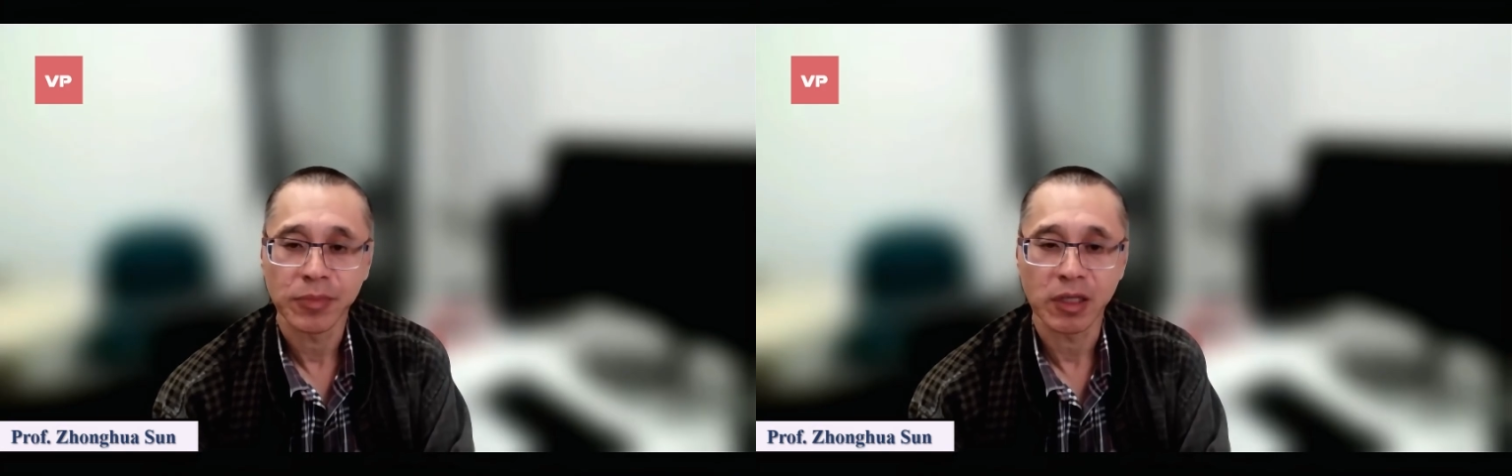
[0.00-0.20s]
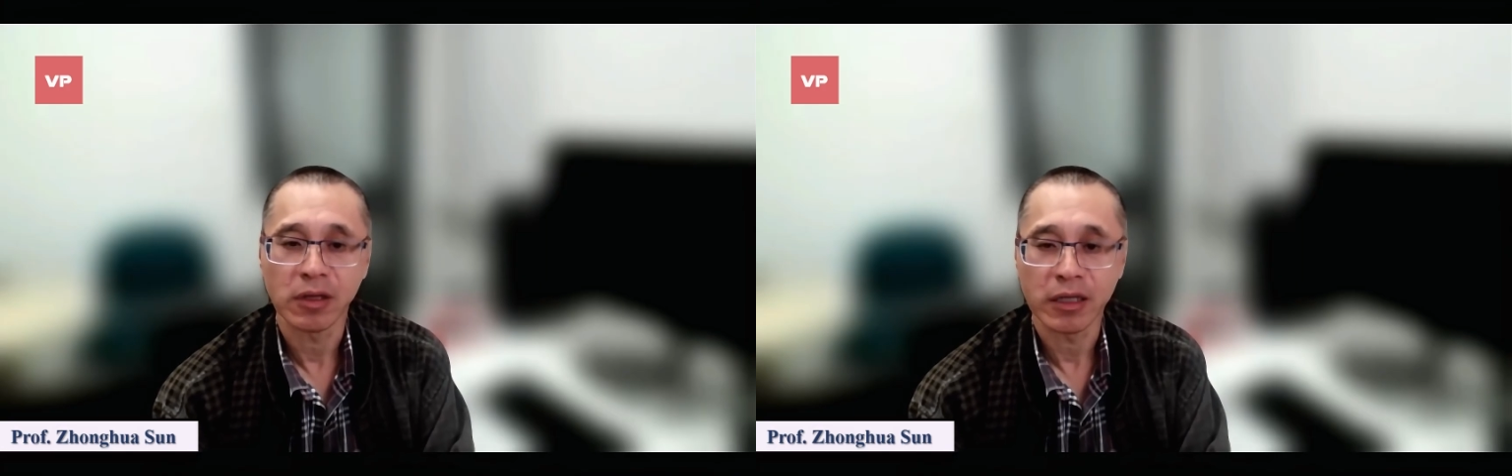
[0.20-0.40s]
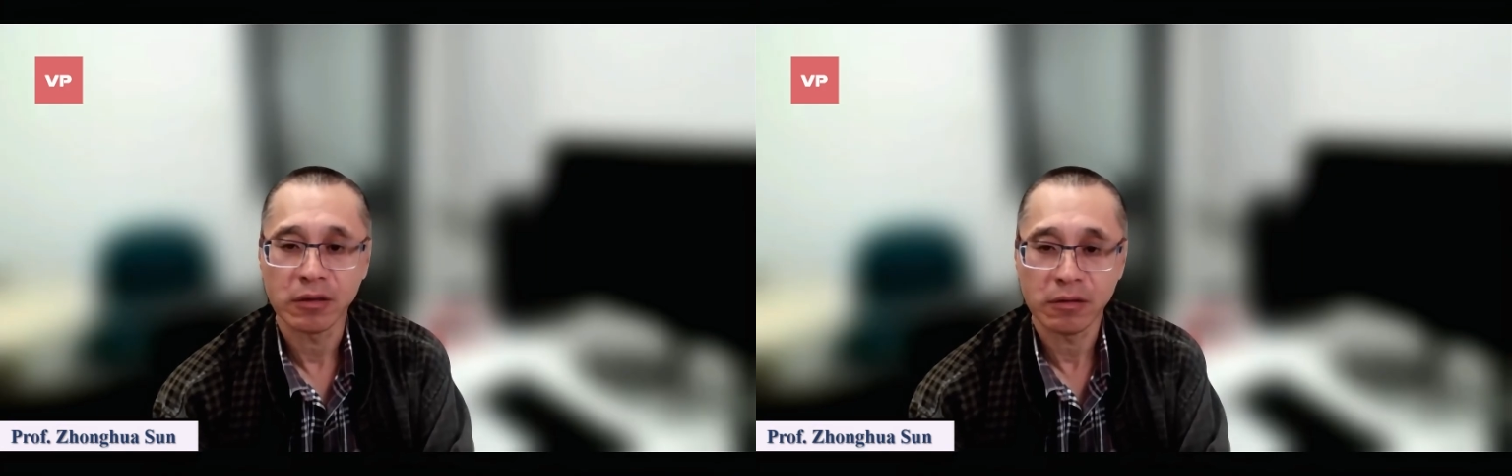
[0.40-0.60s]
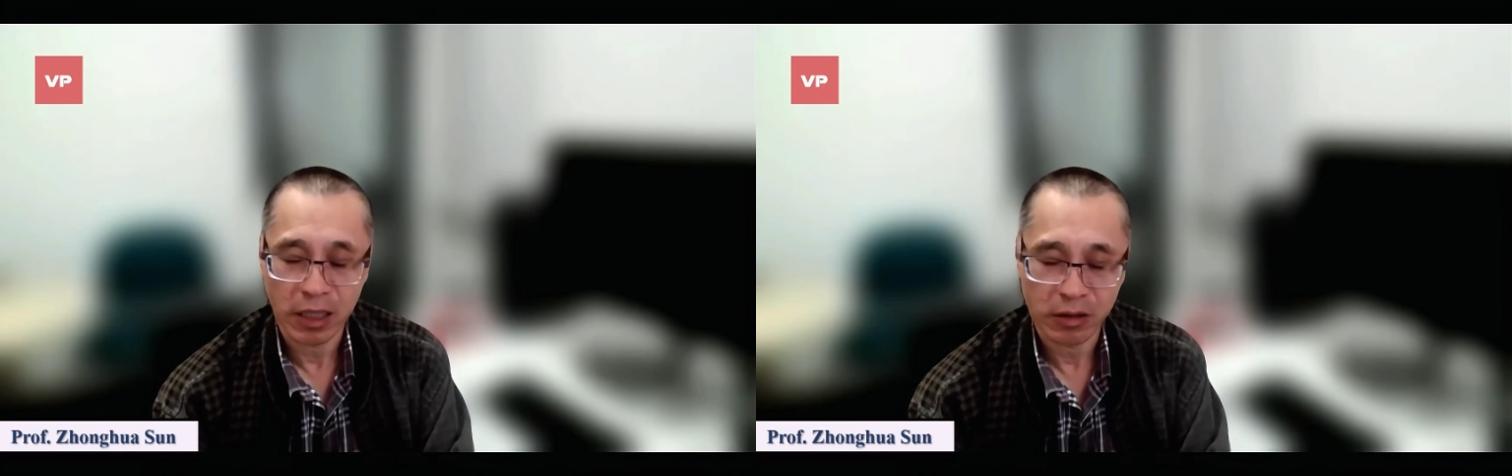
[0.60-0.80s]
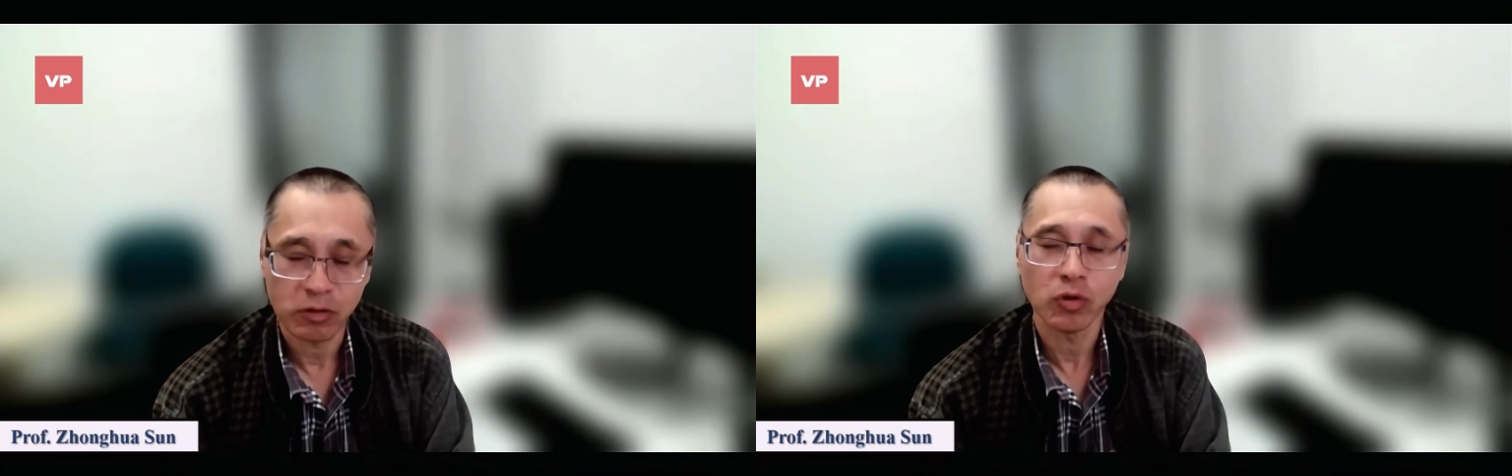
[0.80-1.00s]
because
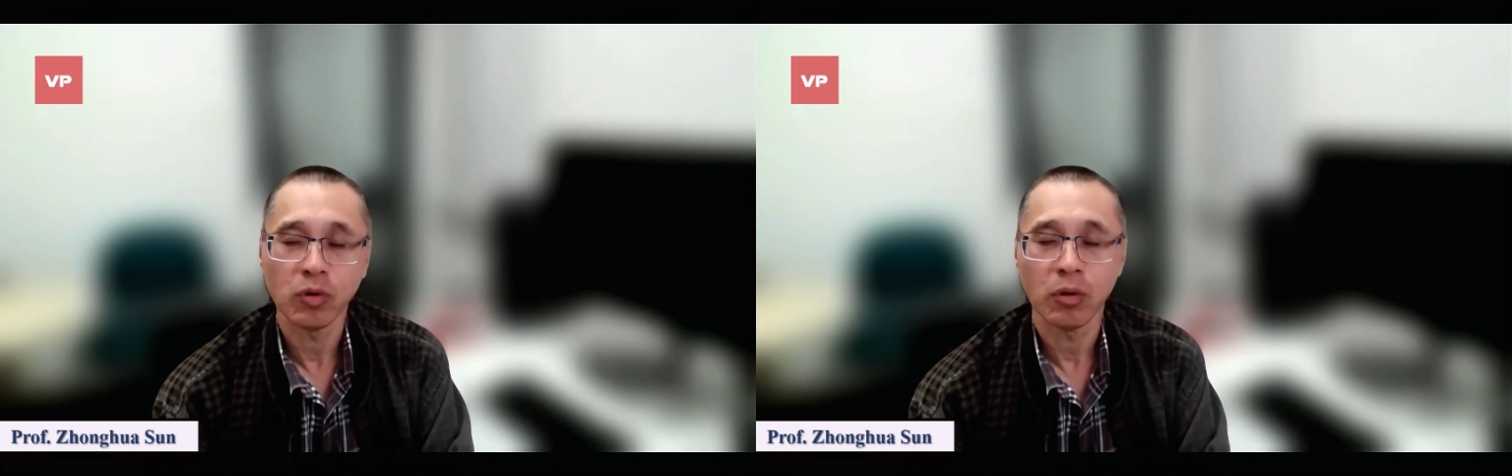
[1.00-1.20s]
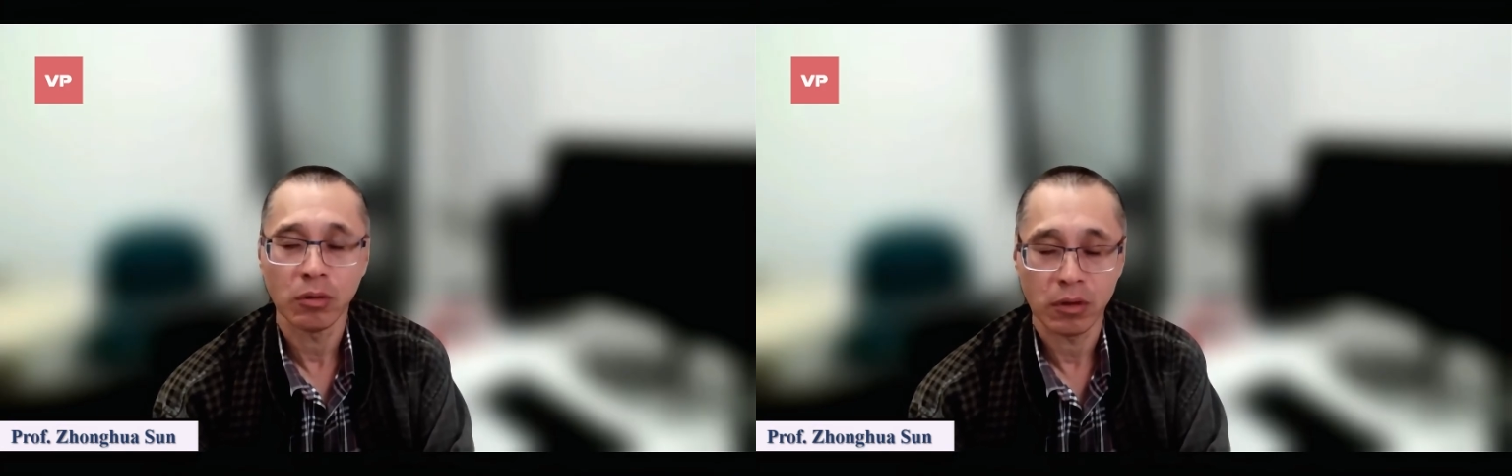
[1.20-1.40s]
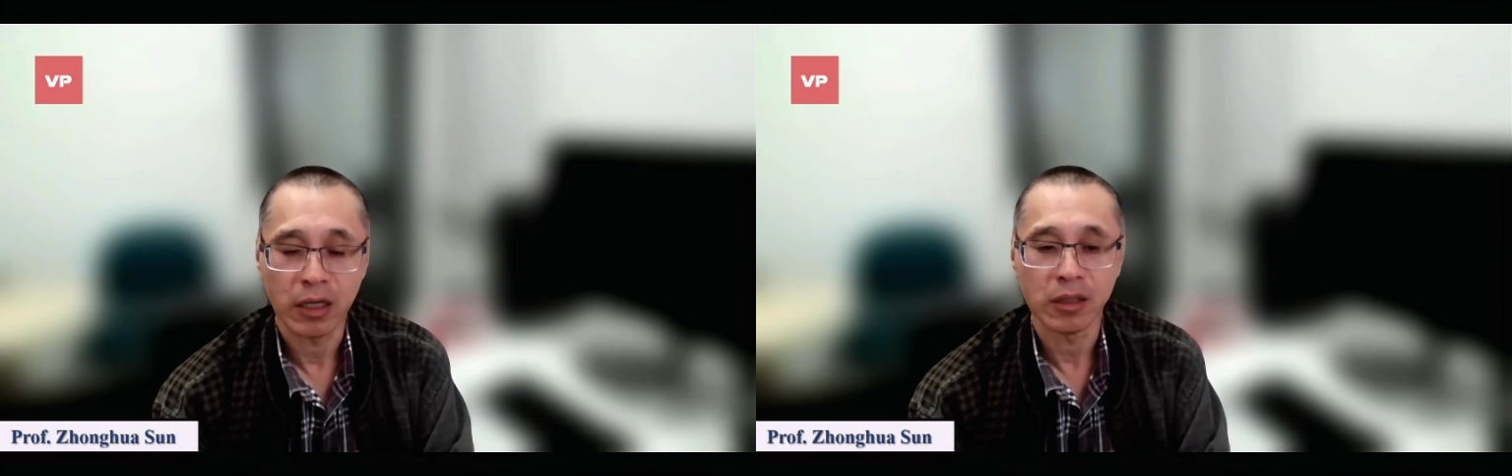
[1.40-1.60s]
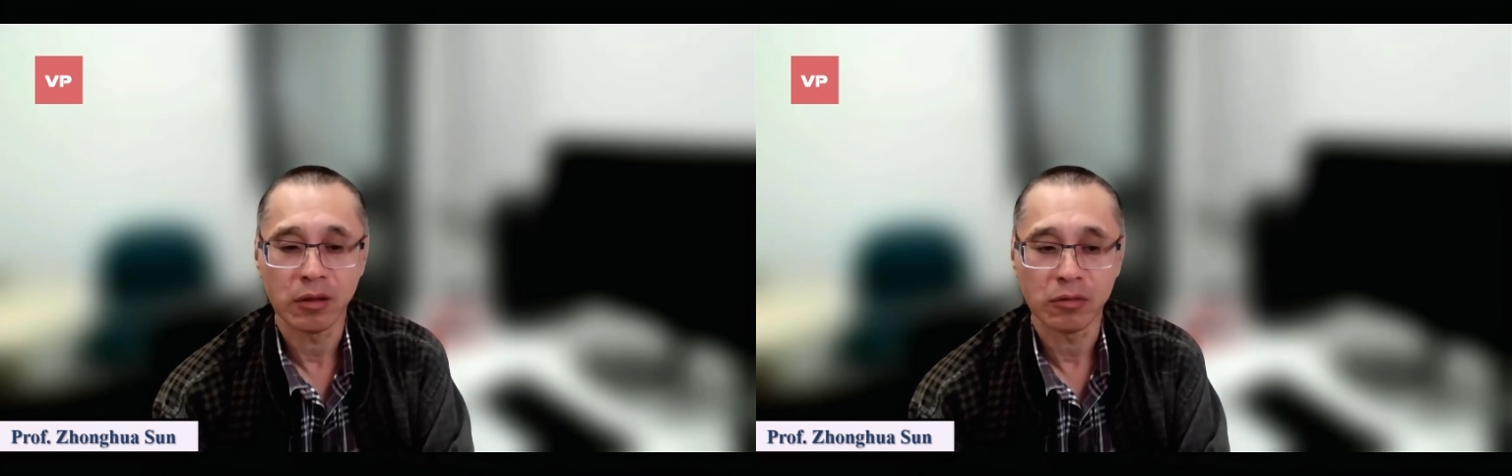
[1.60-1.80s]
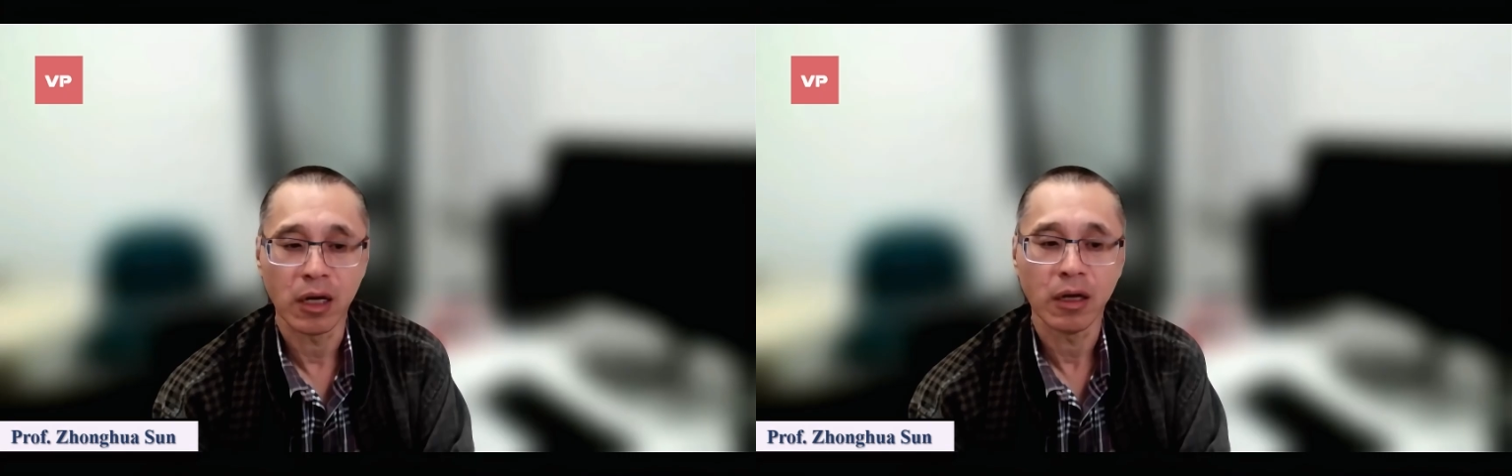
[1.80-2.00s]
they do, I
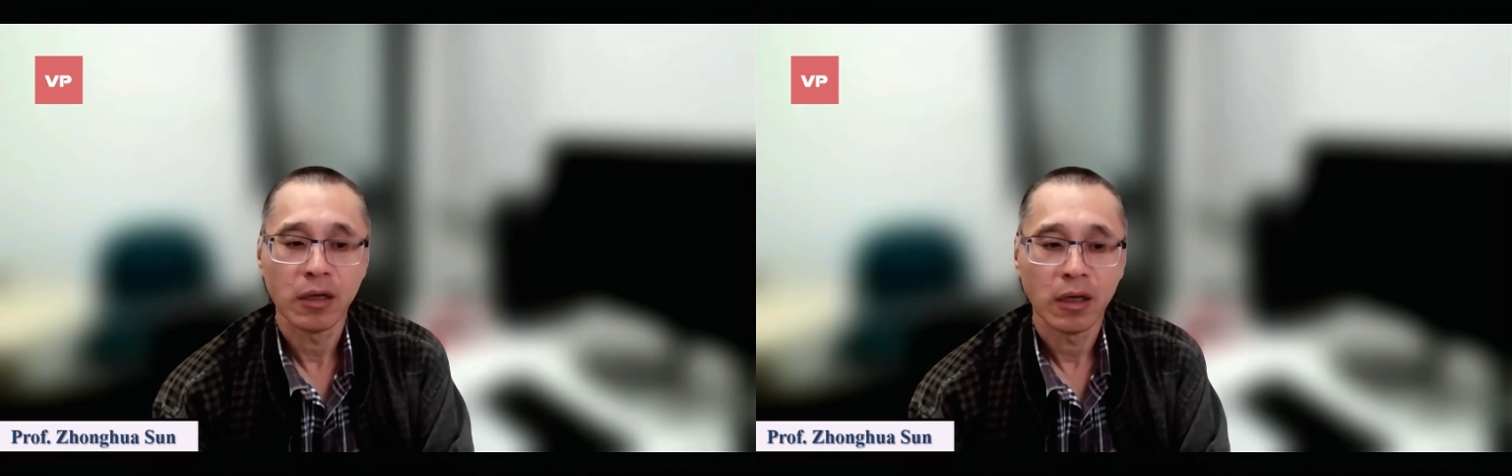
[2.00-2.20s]
know that